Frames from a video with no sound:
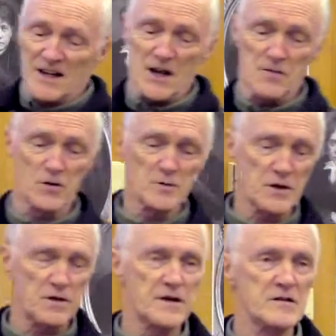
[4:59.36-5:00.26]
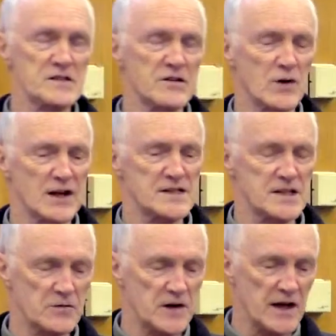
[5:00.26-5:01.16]
he formed the theories of
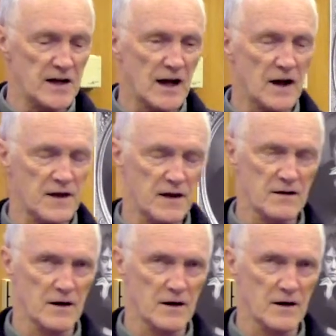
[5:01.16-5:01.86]
relativity and other,